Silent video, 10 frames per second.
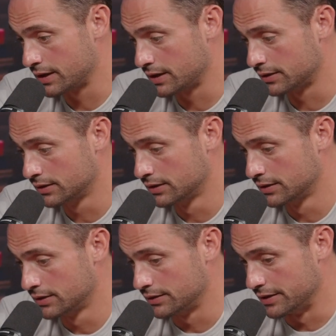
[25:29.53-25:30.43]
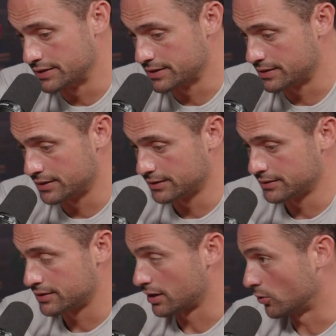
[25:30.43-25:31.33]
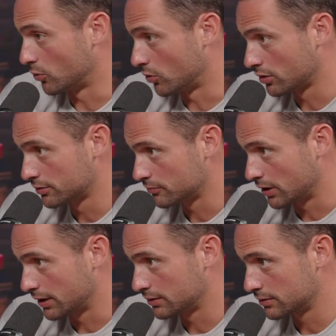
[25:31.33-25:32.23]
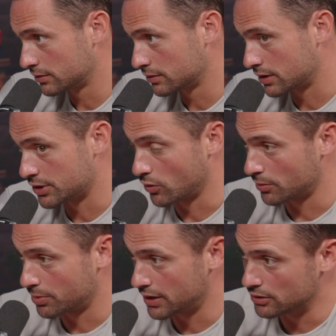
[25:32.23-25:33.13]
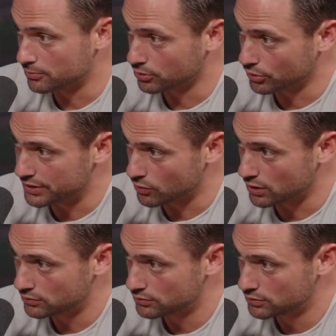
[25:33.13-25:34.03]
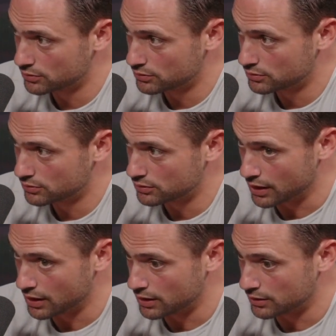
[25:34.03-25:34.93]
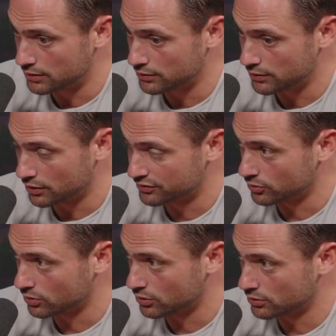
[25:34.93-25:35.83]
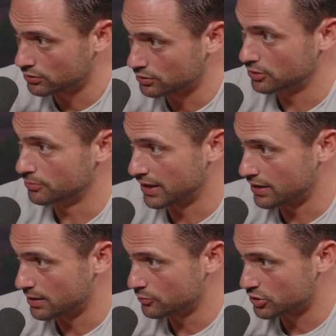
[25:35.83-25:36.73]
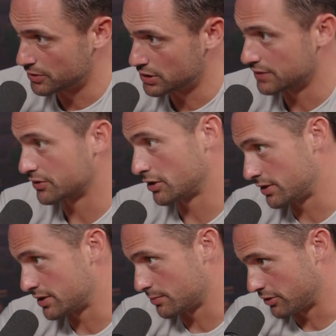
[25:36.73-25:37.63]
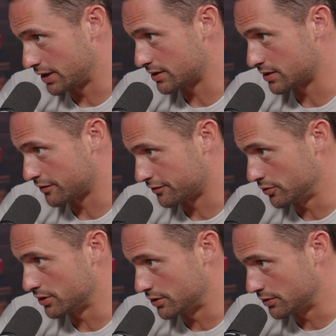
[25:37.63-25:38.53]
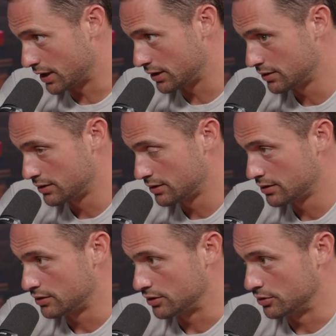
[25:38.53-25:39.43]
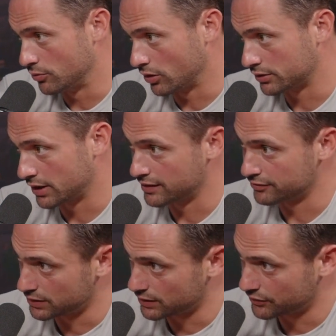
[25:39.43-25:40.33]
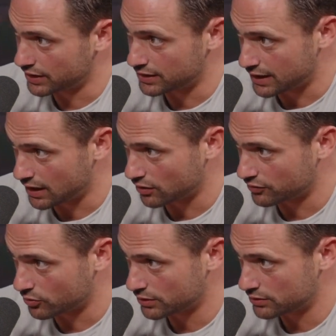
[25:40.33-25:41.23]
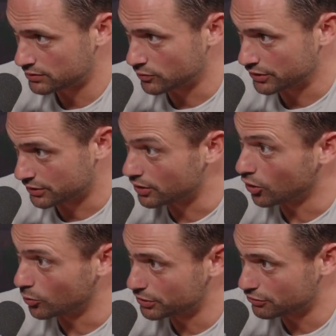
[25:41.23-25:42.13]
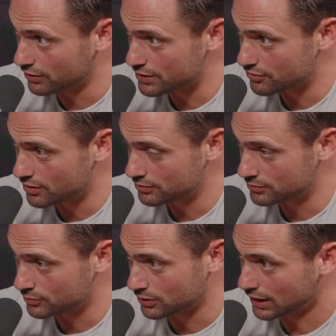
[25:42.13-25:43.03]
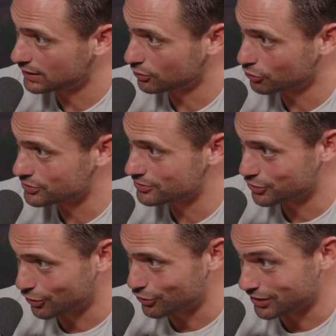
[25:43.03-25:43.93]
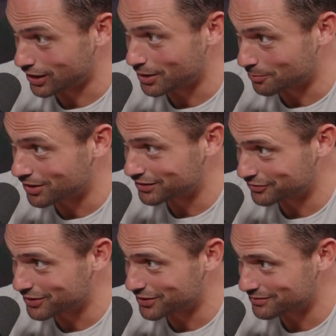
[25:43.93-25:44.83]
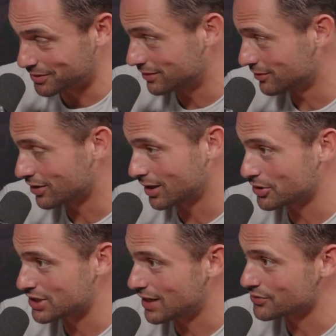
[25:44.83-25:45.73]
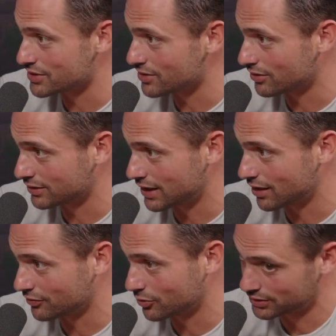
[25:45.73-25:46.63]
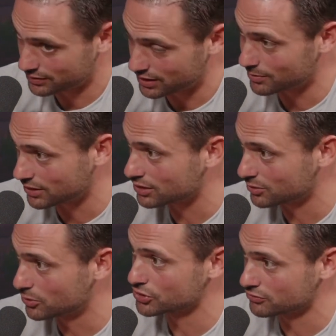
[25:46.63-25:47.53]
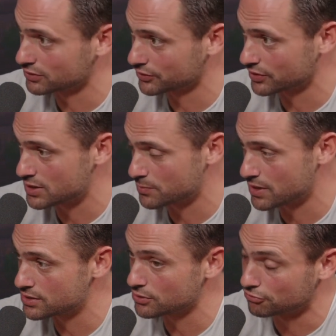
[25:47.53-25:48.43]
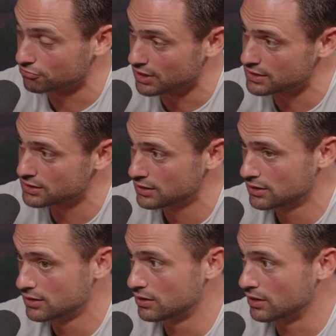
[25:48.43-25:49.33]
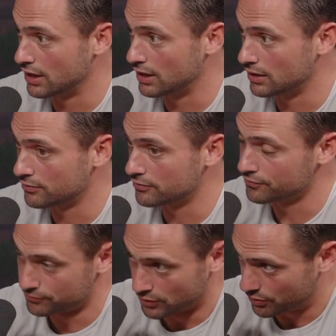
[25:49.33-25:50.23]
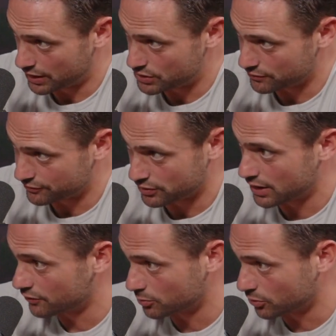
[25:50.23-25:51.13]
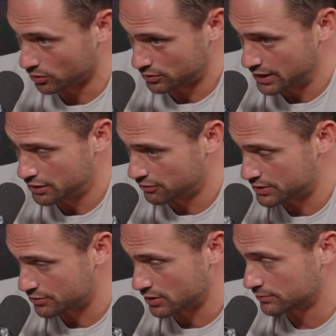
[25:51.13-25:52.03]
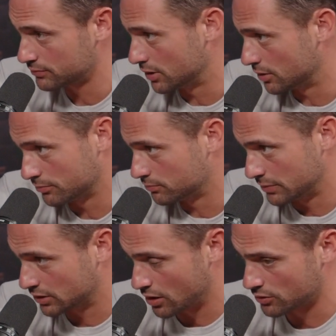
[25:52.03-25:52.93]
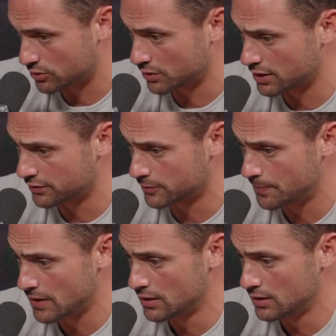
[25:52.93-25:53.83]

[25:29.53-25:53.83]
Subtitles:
And this is the tug of war, right? Because you want to pay your employees well, and therefore you pay them, which means you have to increase the prices of food to do that. You want to have real estate in California where you're going to open your restaurant. Well, landlords charge a lot of money for that. I mean, look how much houses are in California. Think about the commercial real estate space. So to rent a location for an Everbowl or any restaurant, McDonald's or whatever,